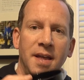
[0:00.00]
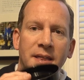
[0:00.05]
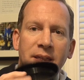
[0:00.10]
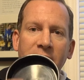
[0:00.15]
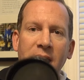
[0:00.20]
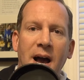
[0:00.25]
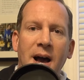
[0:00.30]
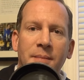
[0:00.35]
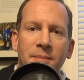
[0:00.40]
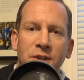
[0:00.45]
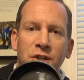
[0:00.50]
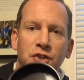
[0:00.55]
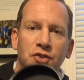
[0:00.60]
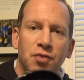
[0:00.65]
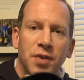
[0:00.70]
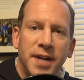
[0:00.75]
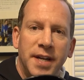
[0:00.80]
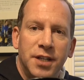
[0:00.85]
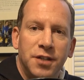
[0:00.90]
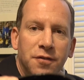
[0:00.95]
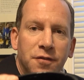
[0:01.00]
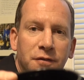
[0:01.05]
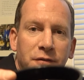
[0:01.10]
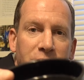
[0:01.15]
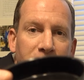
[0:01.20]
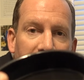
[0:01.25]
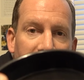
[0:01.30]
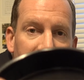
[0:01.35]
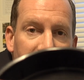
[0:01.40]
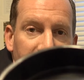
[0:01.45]
The omelet tray is
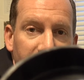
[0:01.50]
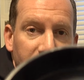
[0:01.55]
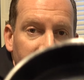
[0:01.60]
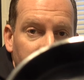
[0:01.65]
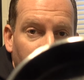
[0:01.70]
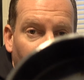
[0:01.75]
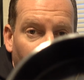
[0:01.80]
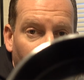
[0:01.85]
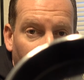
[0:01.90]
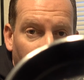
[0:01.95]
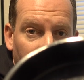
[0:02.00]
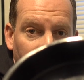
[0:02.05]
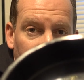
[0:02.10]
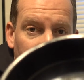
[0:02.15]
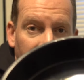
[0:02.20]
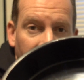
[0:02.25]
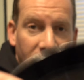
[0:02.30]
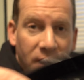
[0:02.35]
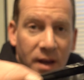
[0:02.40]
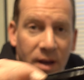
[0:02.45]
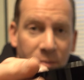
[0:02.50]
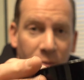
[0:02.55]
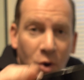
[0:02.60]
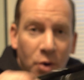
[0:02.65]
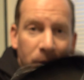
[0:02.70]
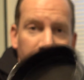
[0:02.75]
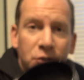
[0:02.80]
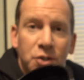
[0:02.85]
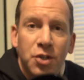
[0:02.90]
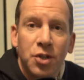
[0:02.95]
very small, um,
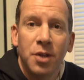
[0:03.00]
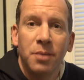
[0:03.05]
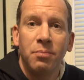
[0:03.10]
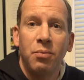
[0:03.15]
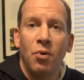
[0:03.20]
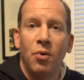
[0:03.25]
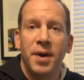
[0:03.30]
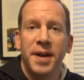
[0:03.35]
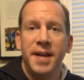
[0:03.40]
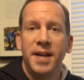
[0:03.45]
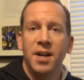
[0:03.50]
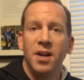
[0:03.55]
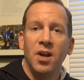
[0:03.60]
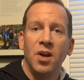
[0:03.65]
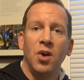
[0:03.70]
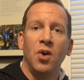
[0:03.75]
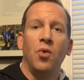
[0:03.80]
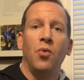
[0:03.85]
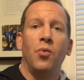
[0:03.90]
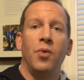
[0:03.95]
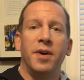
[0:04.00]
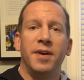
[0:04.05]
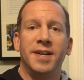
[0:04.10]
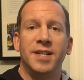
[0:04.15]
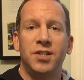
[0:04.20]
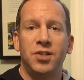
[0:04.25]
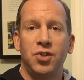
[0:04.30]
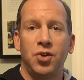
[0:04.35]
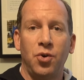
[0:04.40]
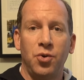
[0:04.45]
almost to the point where
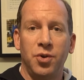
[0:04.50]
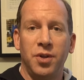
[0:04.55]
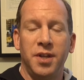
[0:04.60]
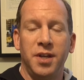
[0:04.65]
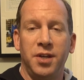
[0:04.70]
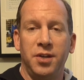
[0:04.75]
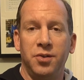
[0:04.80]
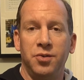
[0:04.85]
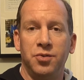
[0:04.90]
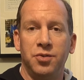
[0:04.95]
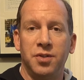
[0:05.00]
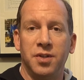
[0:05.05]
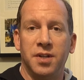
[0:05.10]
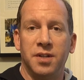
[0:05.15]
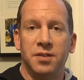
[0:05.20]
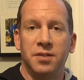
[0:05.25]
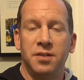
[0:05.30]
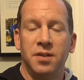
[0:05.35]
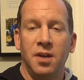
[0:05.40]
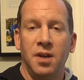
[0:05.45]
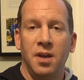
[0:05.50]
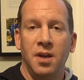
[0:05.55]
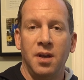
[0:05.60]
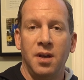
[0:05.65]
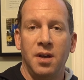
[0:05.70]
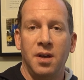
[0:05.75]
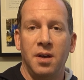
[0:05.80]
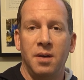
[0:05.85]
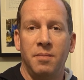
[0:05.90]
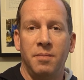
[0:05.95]
it's totally useless.
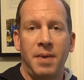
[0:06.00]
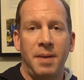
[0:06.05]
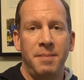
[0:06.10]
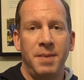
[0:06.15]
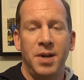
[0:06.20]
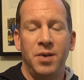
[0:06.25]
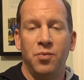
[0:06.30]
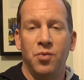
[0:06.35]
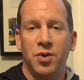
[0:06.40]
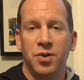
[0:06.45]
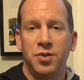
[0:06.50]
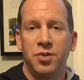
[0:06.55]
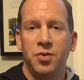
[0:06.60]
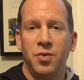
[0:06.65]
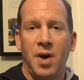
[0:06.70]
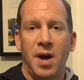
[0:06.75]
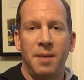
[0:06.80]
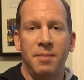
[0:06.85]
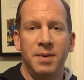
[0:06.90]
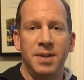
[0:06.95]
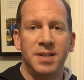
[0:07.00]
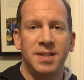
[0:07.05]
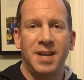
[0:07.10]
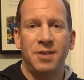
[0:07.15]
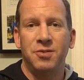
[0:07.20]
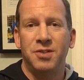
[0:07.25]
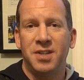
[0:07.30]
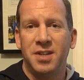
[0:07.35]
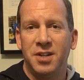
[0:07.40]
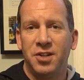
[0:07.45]
Um, I made one or two omelets.
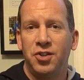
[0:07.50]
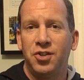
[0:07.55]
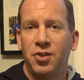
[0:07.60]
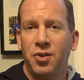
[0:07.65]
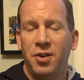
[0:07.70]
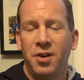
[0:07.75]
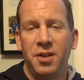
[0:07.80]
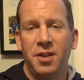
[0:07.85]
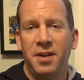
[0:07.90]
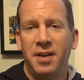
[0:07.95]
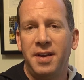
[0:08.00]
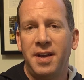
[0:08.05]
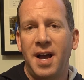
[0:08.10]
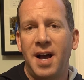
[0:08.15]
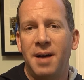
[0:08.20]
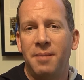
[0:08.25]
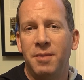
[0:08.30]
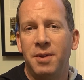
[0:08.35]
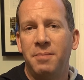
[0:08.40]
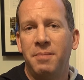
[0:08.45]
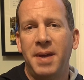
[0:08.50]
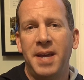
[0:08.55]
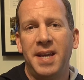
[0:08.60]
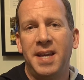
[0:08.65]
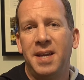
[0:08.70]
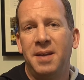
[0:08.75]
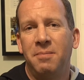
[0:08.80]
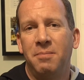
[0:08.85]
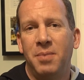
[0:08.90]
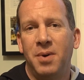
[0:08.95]
I was going to show you the omelet
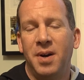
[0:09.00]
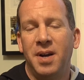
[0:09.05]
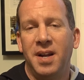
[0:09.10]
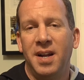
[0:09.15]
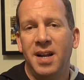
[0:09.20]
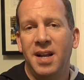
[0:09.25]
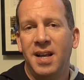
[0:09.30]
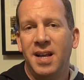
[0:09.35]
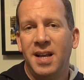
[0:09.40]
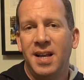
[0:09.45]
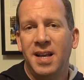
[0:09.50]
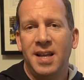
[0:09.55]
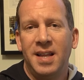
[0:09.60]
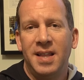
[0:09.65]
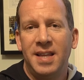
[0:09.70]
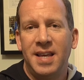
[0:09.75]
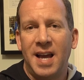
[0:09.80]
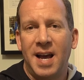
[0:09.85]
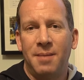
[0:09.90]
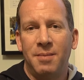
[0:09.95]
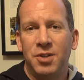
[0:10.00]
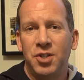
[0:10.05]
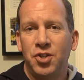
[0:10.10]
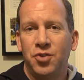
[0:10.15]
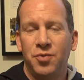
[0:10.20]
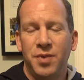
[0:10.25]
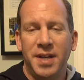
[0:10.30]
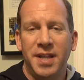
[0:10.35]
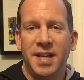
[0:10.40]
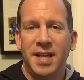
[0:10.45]
making, but the omelets
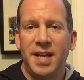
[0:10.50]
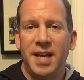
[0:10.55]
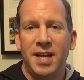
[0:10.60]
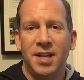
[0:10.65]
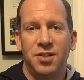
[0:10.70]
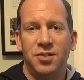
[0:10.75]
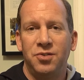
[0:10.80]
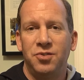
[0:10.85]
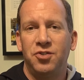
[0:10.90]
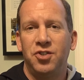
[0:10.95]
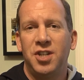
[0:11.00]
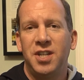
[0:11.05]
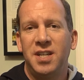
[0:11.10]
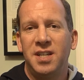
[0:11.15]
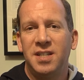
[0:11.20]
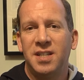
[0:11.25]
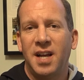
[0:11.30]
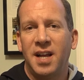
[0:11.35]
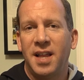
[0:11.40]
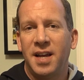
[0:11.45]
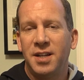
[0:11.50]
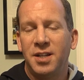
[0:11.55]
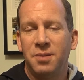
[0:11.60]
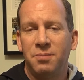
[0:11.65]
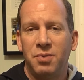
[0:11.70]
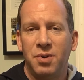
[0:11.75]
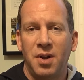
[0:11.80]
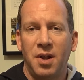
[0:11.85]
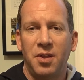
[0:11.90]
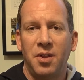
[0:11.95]
you really can't do cheese. I like to
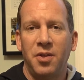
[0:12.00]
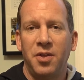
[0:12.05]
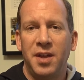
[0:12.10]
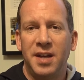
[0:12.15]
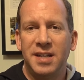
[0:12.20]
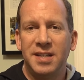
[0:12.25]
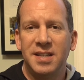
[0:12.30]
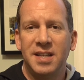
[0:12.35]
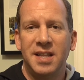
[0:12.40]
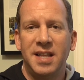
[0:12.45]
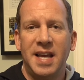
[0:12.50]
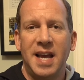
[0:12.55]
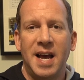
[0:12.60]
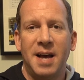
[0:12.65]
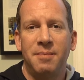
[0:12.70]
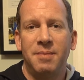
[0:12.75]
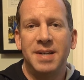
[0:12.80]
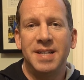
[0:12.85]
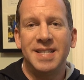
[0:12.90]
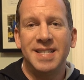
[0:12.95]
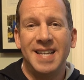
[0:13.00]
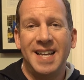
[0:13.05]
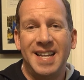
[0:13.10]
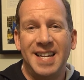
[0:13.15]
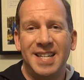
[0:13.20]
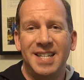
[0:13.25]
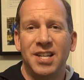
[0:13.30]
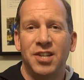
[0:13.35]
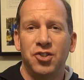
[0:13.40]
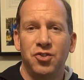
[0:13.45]
put other things in the omelets, and
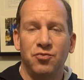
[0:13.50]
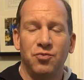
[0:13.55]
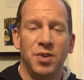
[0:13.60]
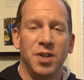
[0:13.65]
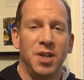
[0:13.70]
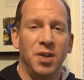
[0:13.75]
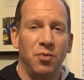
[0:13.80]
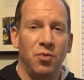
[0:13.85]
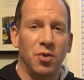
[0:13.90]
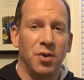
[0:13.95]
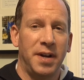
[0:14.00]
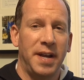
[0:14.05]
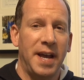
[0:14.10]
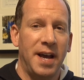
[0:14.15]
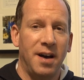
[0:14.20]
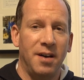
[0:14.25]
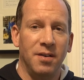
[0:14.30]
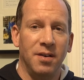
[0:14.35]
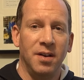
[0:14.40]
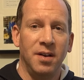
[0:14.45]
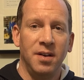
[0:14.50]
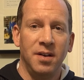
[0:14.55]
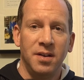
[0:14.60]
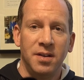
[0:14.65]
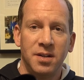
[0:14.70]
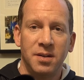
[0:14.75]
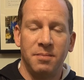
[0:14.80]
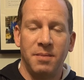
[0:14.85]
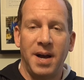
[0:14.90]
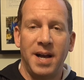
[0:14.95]
it doesn't really work out
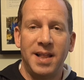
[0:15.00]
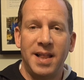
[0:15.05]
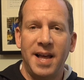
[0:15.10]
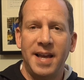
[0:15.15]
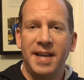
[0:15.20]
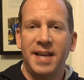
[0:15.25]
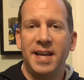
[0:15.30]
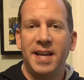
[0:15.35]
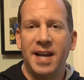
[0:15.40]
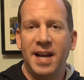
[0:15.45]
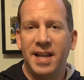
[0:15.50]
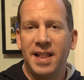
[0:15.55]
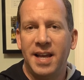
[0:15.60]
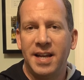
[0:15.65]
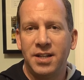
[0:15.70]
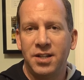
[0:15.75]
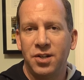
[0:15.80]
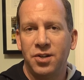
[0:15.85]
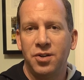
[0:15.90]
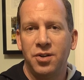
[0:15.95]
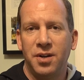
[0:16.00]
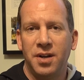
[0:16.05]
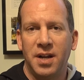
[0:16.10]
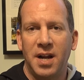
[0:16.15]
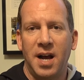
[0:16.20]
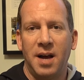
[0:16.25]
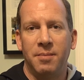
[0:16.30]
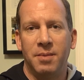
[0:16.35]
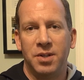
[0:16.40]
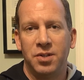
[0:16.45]
to my liking, I like to cook
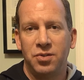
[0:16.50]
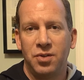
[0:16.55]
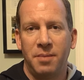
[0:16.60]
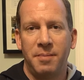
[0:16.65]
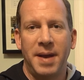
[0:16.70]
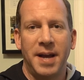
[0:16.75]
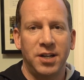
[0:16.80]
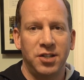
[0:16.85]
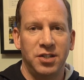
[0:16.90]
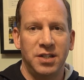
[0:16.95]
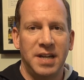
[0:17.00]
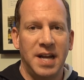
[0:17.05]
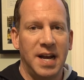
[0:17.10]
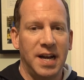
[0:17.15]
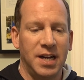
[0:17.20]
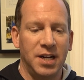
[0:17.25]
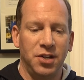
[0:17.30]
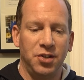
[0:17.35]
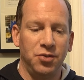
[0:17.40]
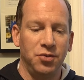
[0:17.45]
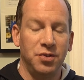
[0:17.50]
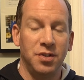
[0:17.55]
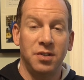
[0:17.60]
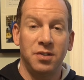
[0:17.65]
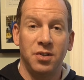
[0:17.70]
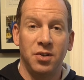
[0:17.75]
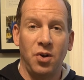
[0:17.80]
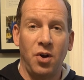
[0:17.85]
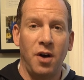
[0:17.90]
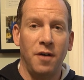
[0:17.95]
an omelet. So I'm actually not gonna use
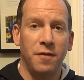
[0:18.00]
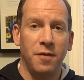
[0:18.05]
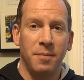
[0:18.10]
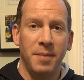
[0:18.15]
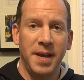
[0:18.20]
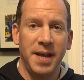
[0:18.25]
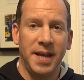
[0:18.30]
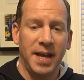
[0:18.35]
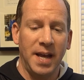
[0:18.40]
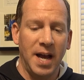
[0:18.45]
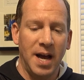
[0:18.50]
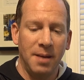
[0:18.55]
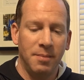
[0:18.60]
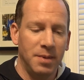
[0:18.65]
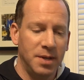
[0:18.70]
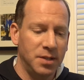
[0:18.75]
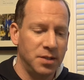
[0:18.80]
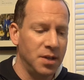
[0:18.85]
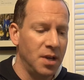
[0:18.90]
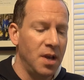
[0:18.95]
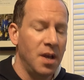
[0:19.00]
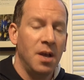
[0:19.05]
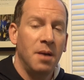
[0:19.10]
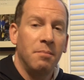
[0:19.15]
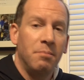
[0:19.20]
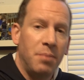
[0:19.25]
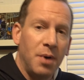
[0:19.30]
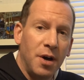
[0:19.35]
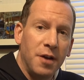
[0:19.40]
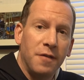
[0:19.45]
this at all for making omelets,
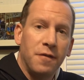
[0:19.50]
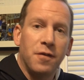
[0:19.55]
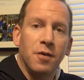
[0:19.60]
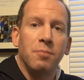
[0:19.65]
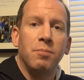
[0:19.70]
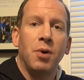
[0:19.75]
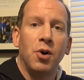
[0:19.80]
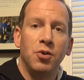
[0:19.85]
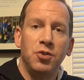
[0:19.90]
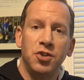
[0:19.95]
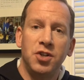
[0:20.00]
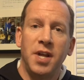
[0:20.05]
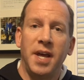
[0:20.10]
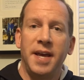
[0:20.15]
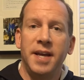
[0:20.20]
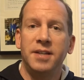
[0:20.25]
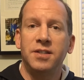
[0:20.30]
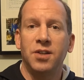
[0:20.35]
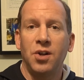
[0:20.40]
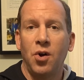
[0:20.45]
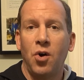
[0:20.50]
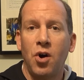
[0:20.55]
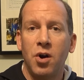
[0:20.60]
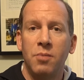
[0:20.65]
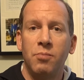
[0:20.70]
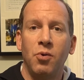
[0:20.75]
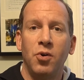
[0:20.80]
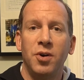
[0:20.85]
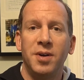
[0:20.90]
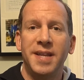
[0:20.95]
but for poached eggs and
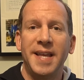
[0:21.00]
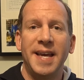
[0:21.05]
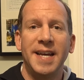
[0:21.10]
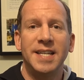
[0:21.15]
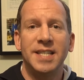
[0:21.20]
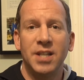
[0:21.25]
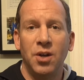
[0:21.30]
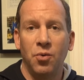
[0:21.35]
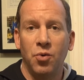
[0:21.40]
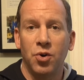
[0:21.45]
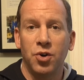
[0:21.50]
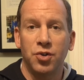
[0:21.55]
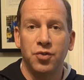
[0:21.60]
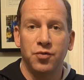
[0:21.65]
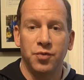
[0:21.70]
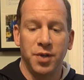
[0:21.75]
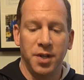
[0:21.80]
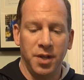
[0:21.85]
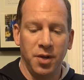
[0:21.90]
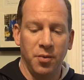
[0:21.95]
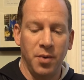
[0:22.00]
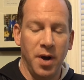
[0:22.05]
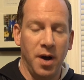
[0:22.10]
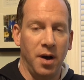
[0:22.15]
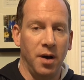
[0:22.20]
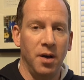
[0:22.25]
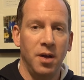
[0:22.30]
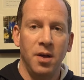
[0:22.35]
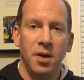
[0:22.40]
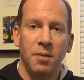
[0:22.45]
hard boiled eggs, it works really
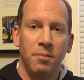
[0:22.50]
well.